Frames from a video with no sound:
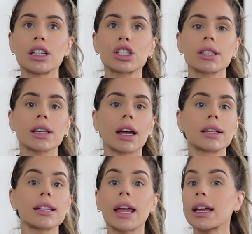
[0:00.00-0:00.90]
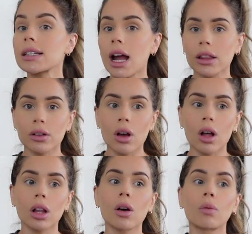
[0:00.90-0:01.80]
She said, take a
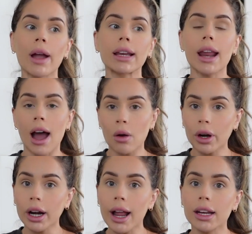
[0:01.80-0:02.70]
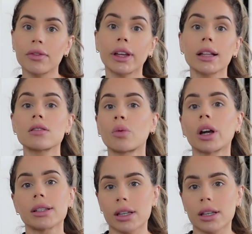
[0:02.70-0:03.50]
Tylenol, wait an hour, and if it gets worse,